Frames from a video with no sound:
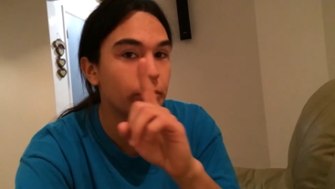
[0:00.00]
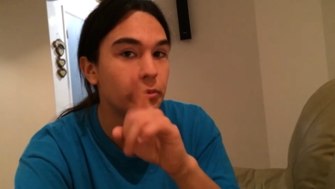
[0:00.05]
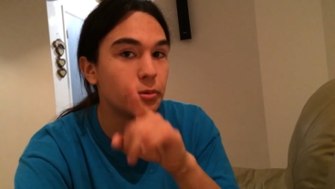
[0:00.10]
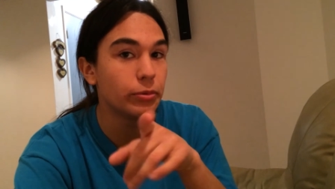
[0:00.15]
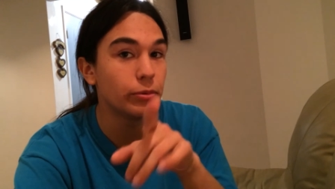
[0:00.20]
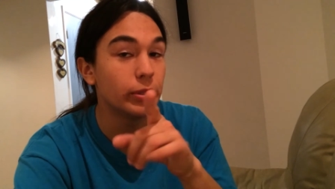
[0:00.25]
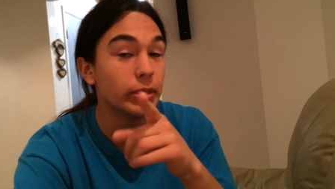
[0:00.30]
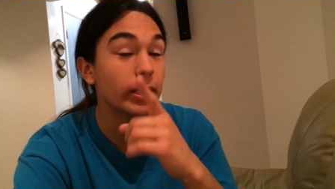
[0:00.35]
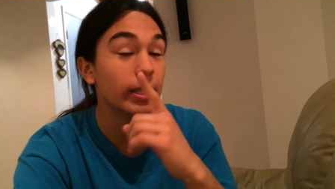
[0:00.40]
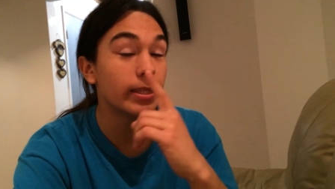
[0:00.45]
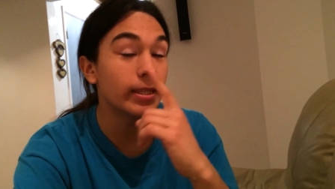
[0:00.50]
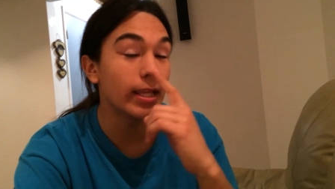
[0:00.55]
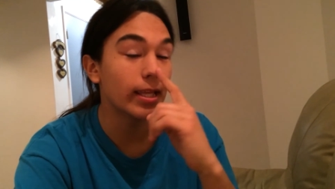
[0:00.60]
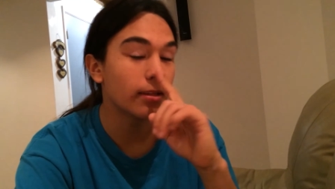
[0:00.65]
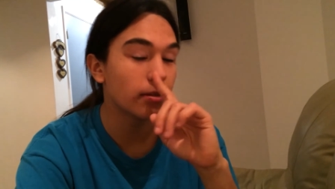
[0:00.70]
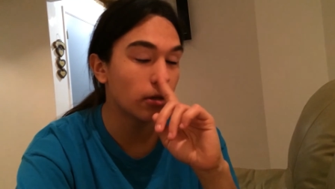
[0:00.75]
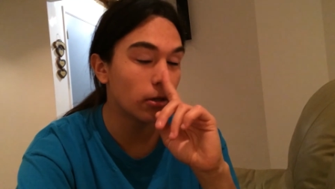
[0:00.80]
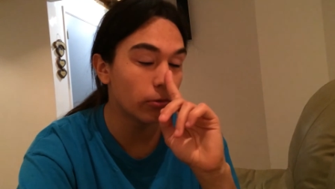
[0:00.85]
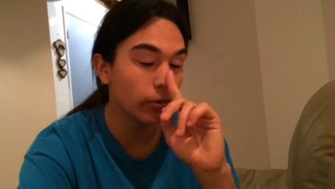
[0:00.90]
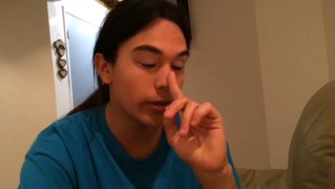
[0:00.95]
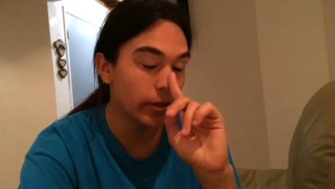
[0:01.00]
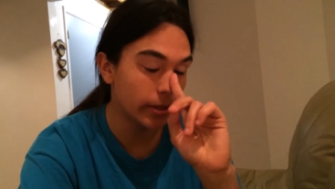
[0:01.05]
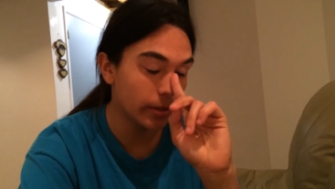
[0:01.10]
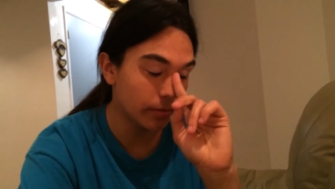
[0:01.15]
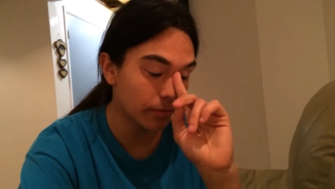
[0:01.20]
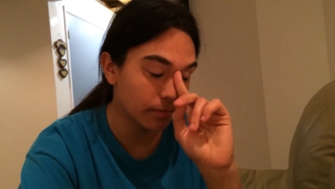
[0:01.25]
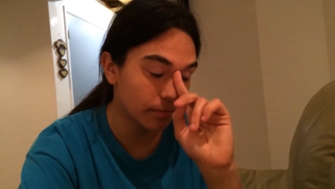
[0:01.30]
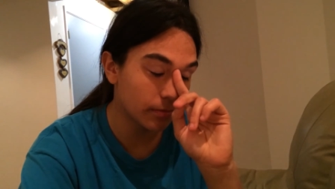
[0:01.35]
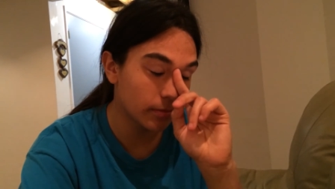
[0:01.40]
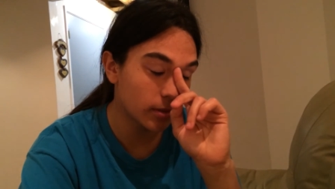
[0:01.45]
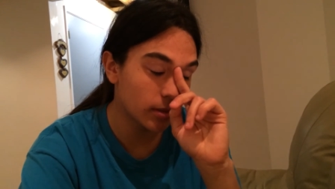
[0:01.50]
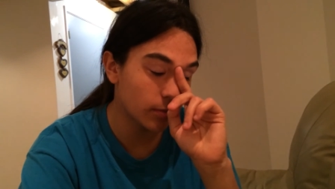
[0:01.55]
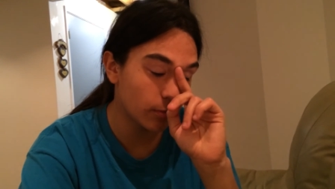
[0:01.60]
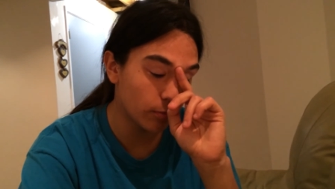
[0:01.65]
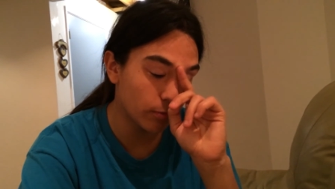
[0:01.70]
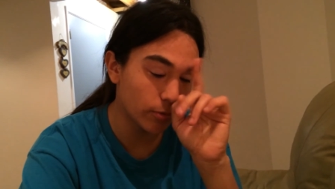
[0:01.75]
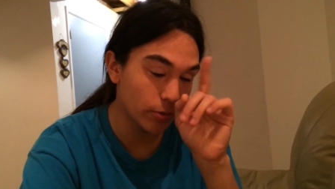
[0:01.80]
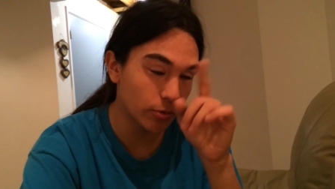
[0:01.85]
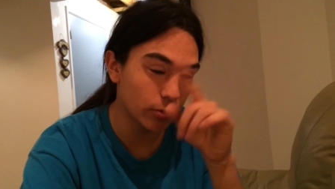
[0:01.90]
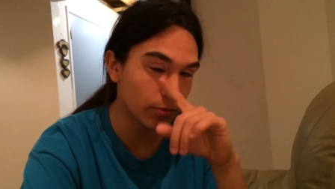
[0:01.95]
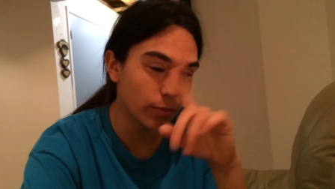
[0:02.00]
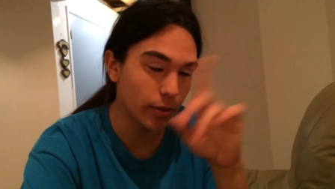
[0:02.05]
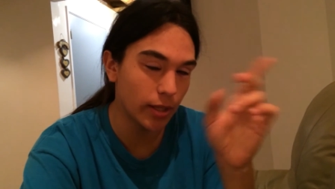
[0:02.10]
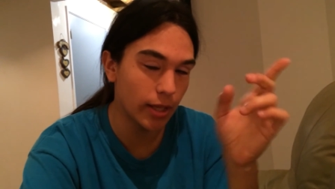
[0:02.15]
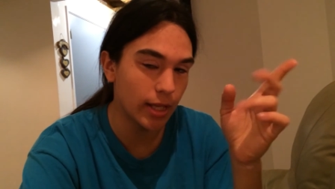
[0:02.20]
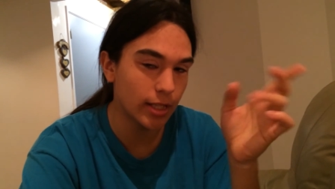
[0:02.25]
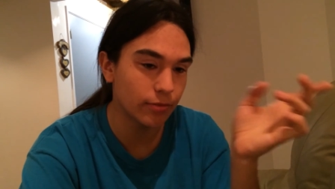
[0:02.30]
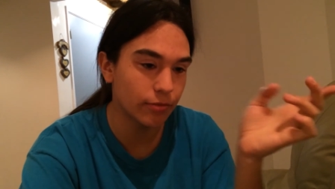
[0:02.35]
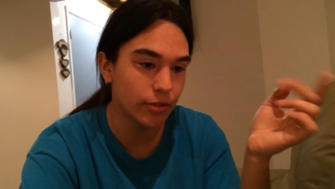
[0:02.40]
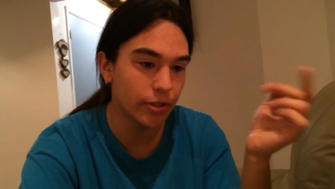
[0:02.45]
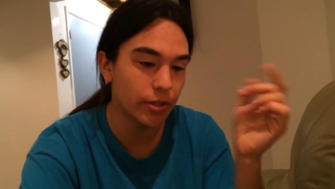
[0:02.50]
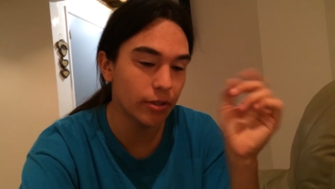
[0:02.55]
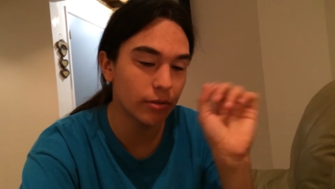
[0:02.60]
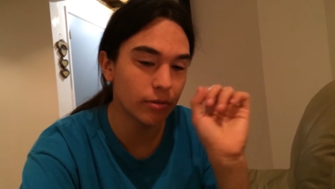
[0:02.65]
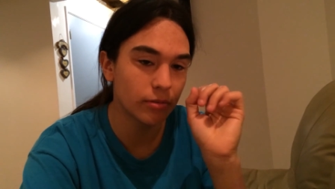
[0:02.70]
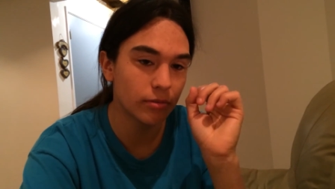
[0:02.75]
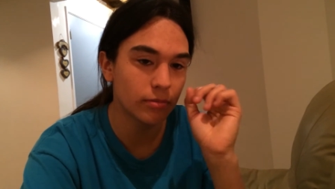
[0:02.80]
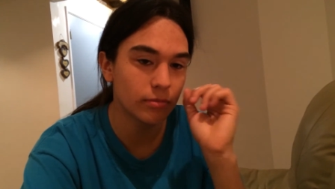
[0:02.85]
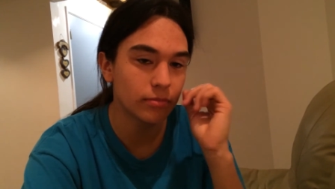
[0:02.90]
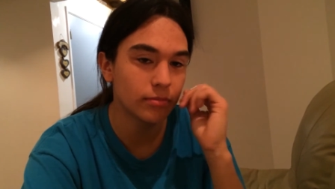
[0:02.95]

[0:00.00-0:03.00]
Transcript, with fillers: We, we did that already. It was my last video.